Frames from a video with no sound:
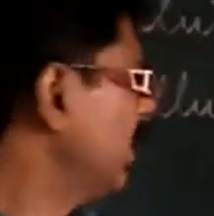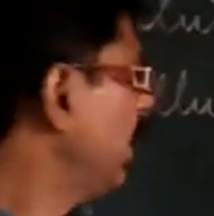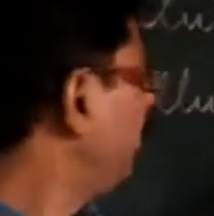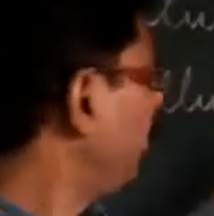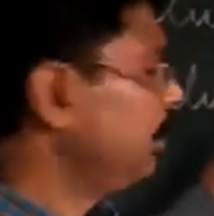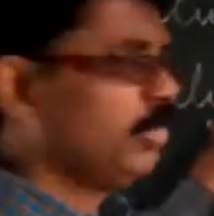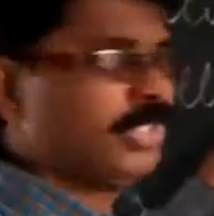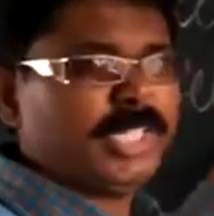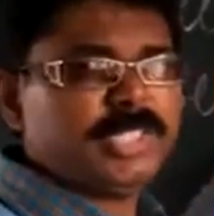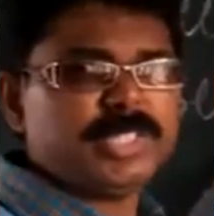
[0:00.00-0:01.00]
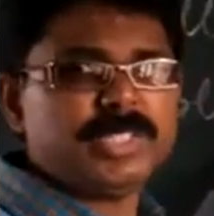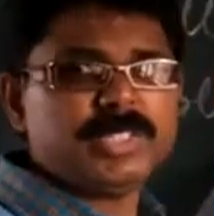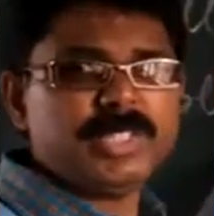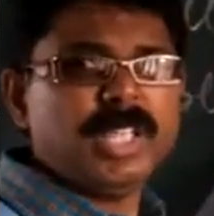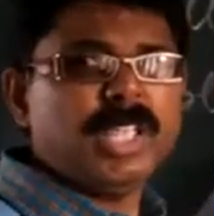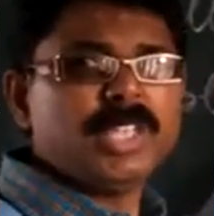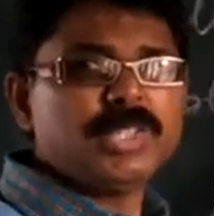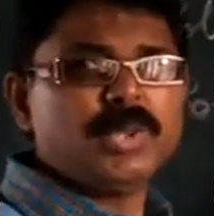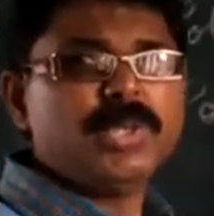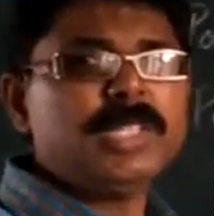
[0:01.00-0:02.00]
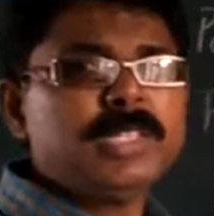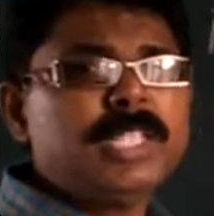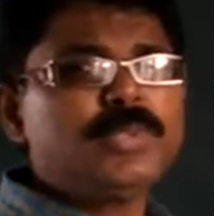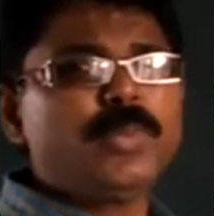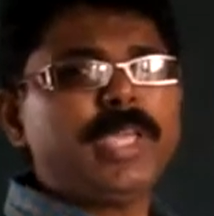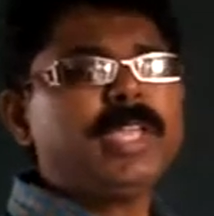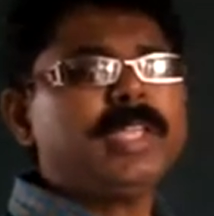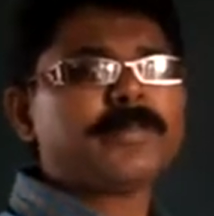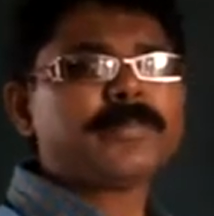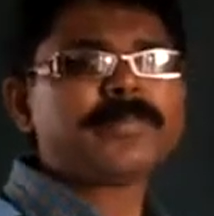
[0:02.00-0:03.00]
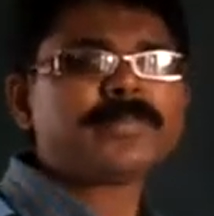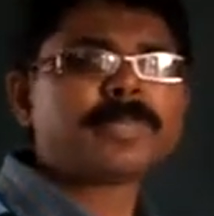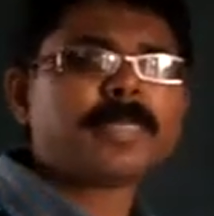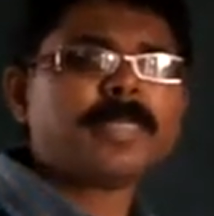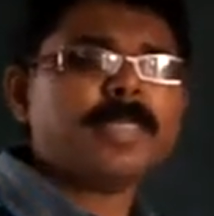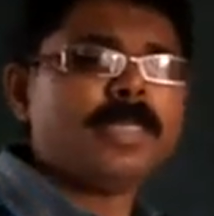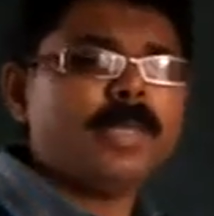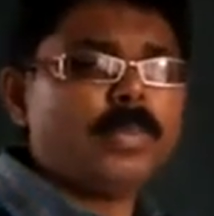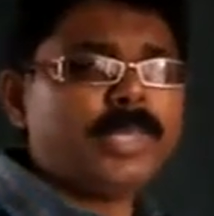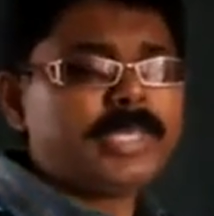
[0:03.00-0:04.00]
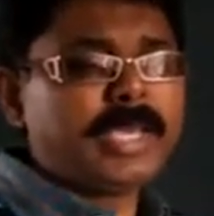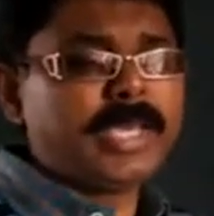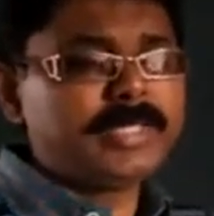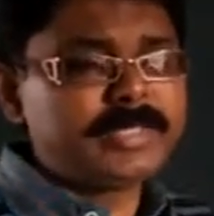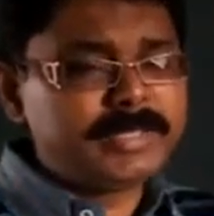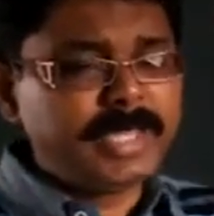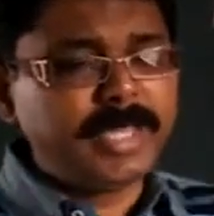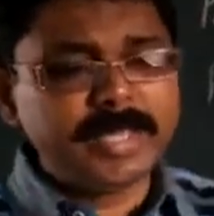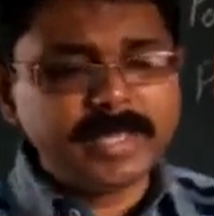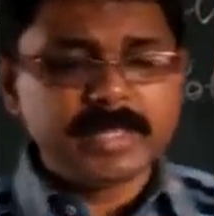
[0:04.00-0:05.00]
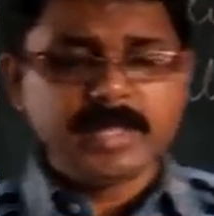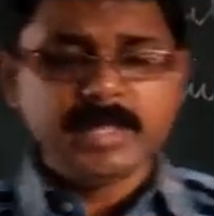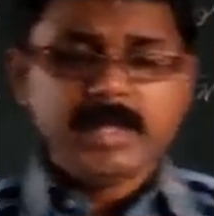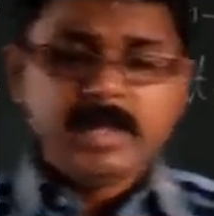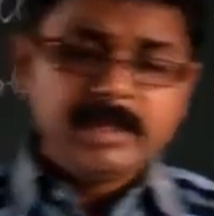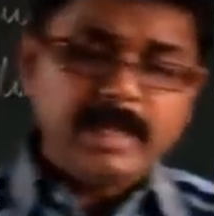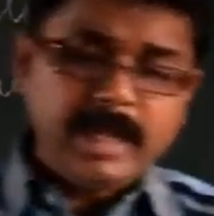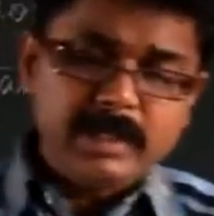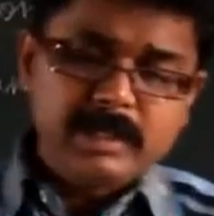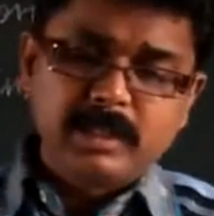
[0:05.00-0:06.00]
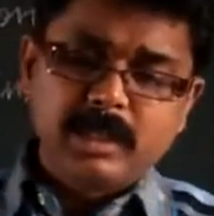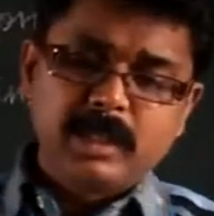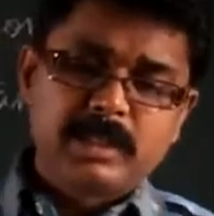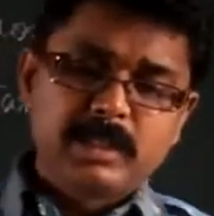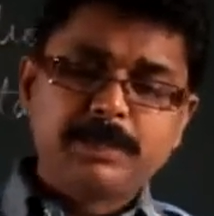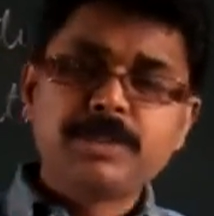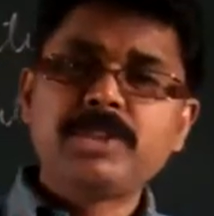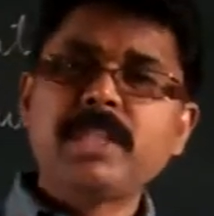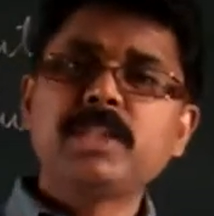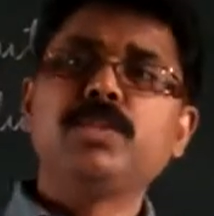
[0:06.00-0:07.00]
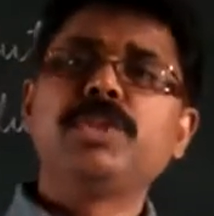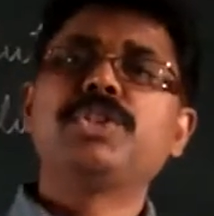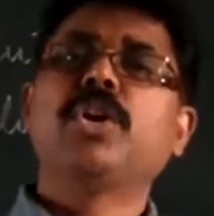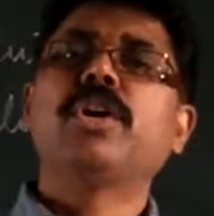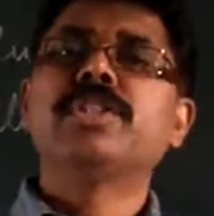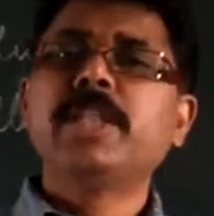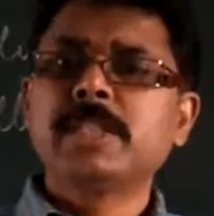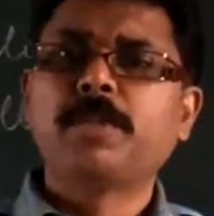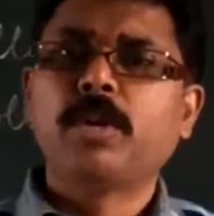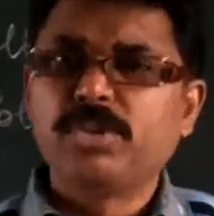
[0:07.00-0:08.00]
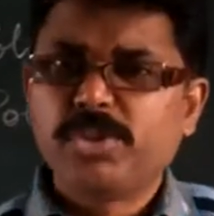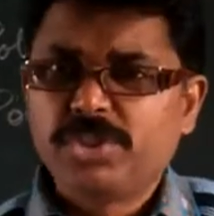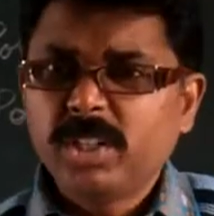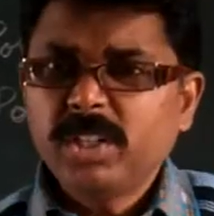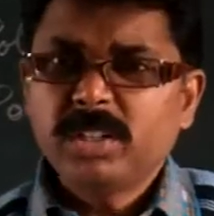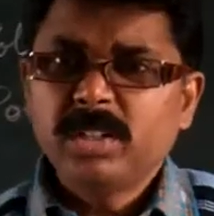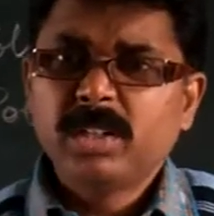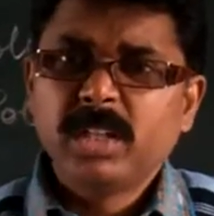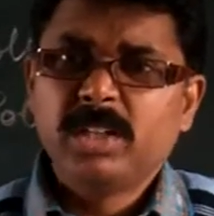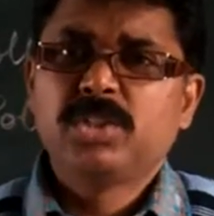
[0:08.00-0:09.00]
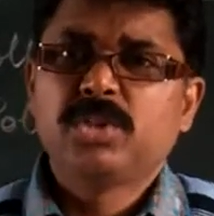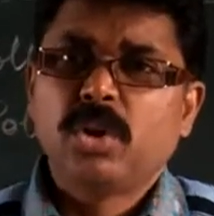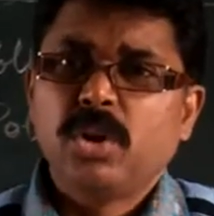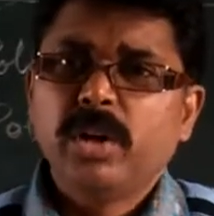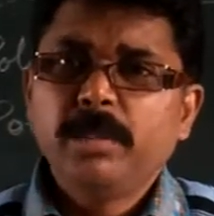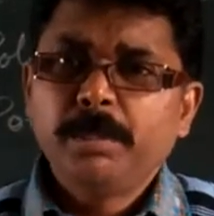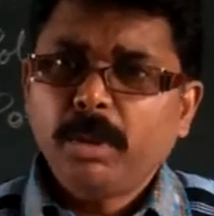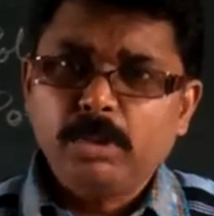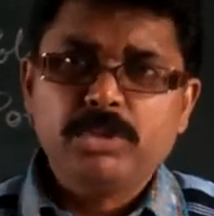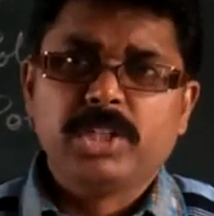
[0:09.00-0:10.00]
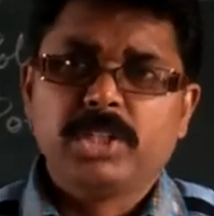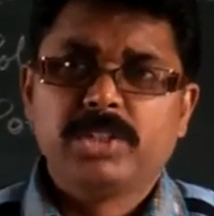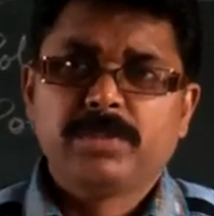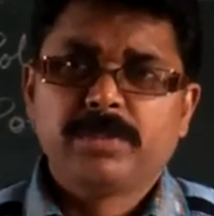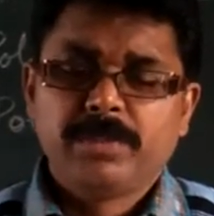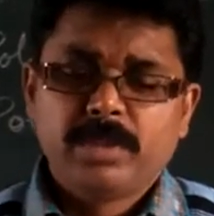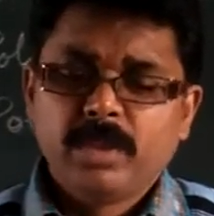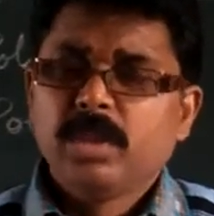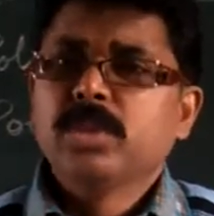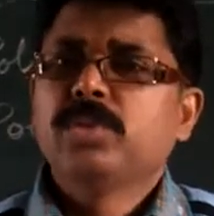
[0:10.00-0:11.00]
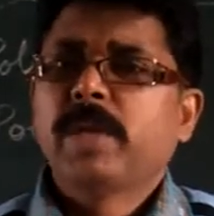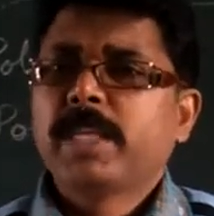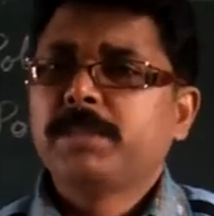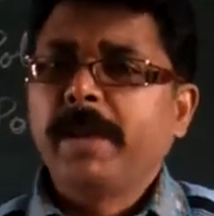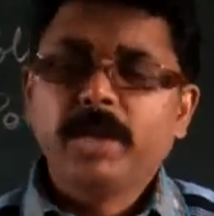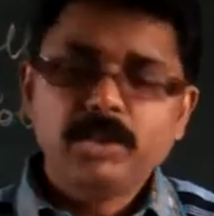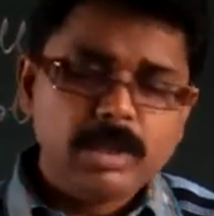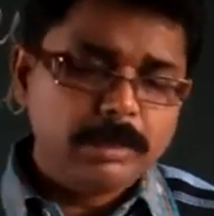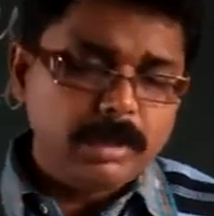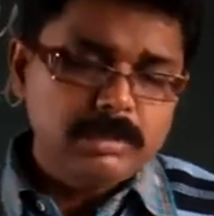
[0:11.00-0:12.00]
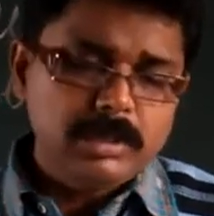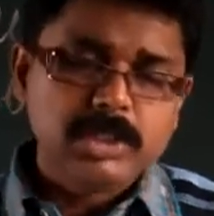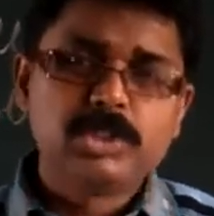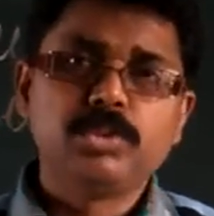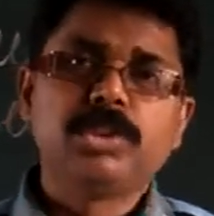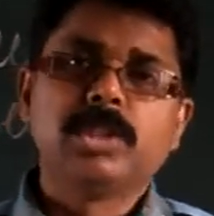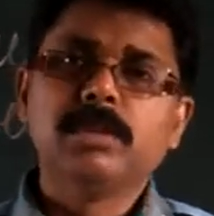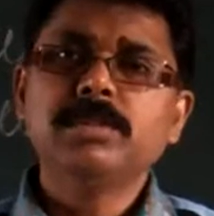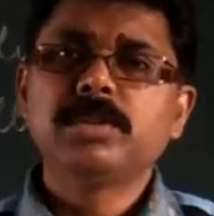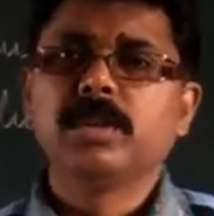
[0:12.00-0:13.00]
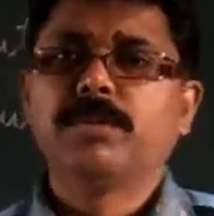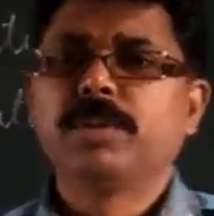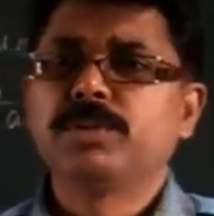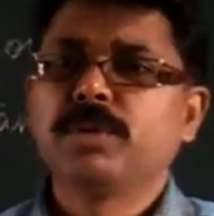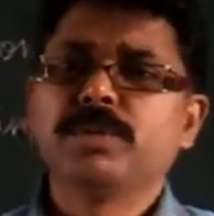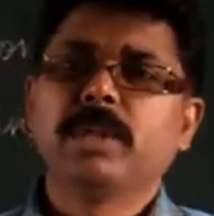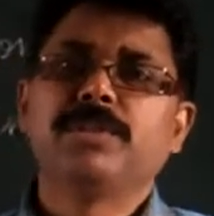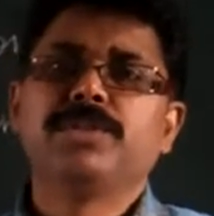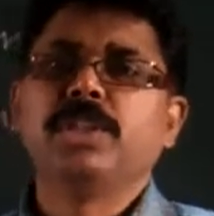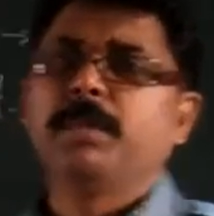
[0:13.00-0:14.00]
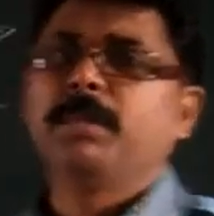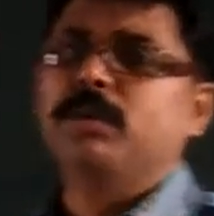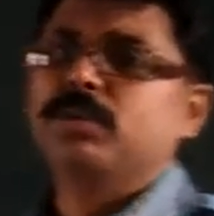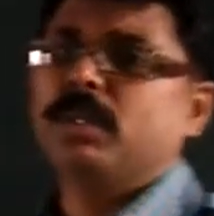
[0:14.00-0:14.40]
a pollutant. So in this way, we can say that the substance which causes pollution is called pollutant. So I explained you about the two terms. The first one we have seen about the